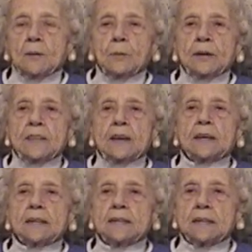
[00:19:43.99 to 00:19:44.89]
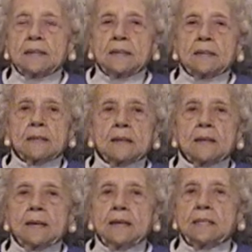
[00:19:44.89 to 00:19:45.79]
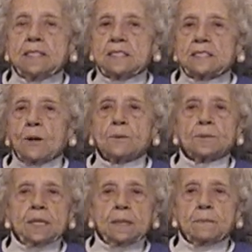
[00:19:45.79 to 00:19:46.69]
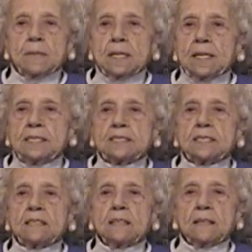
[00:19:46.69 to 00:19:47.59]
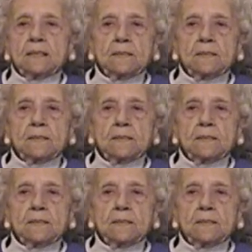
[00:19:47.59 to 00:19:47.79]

well then he disowned him. He said,